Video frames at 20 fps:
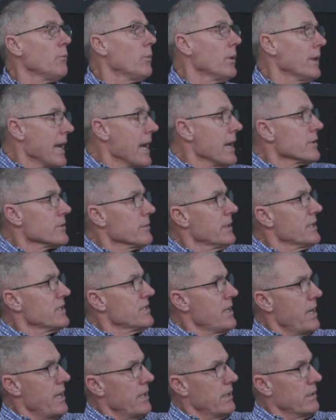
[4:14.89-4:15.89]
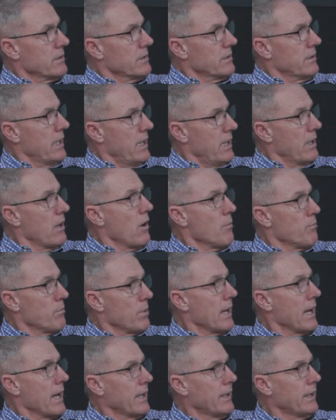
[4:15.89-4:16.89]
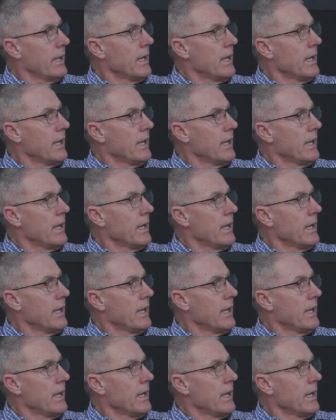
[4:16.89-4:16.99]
well, the answer is yes. Mm-hmm. They are blind.